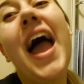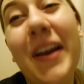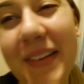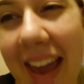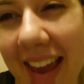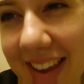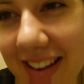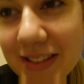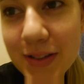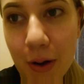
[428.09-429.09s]
Okay,
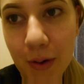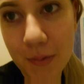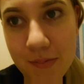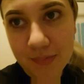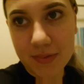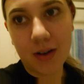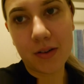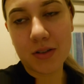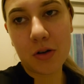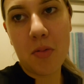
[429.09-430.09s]
so now
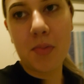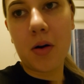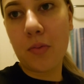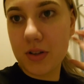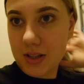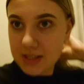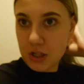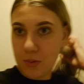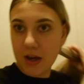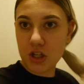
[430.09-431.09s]
I just told my mom what the
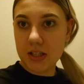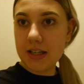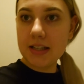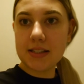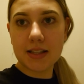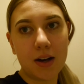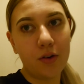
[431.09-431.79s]
situation is.